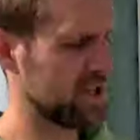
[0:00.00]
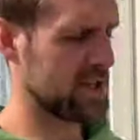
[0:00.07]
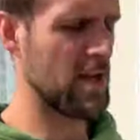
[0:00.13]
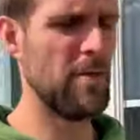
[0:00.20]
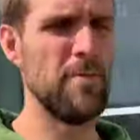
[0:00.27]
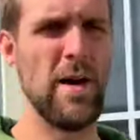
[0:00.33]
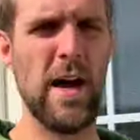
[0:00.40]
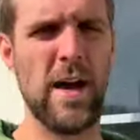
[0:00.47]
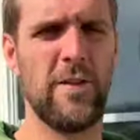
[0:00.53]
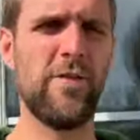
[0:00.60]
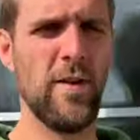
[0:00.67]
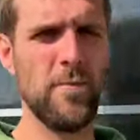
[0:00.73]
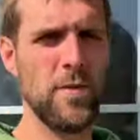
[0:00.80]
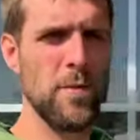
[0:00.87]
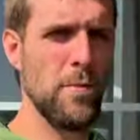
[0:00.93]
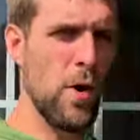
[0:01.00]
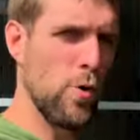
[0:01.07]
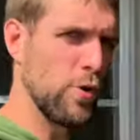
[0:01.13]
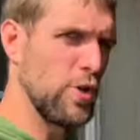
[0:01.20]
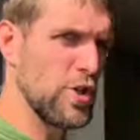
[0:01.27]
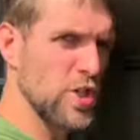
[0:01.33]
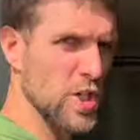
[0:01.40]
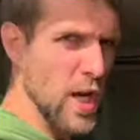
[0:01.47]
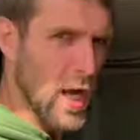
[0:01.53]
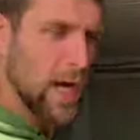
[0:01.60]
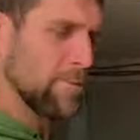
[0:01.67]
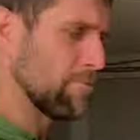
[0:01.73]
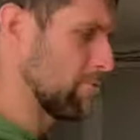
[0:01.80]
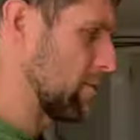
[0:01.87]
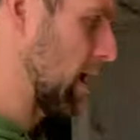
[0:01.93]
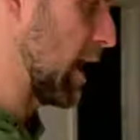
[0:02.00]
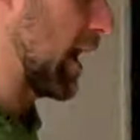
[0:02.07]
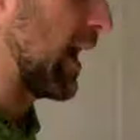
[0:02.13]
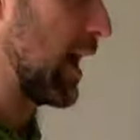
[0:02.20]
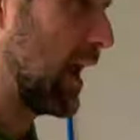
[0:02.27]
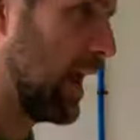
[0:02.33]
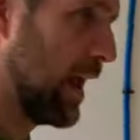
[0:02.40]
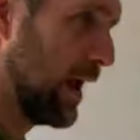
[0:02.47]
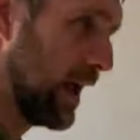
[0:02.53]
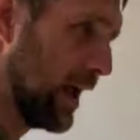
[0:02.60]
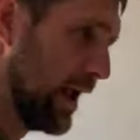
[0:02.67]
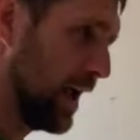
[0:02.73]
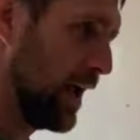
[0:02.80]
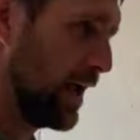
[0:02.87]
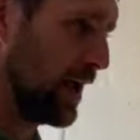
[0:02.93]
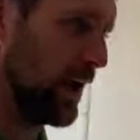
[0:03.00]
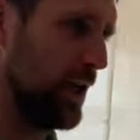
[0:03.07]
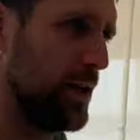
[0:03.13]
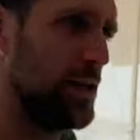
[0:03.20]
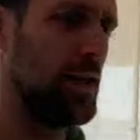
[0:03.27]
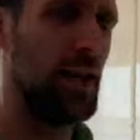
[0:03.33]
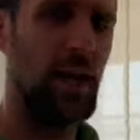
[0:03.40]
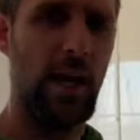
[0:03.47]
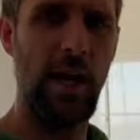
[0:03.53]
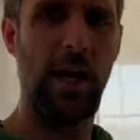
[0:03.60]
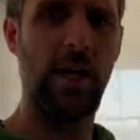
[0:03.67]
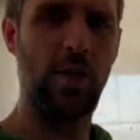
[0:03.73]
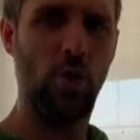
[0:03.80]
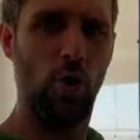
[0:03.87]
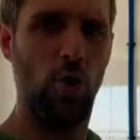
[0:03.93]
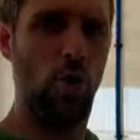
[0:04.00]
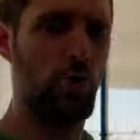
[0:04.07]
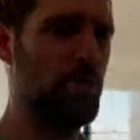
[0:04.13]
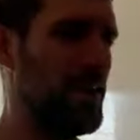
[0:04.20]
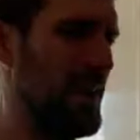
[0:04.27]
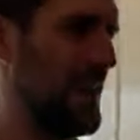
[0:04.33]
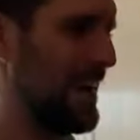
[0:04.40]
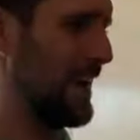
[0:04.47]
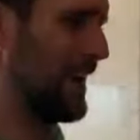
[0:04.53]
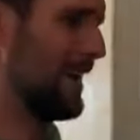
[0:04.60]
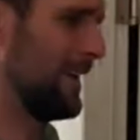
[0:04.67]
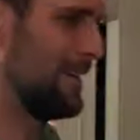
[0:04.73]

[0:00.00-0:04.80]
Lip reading: come back from the motor shop and he told me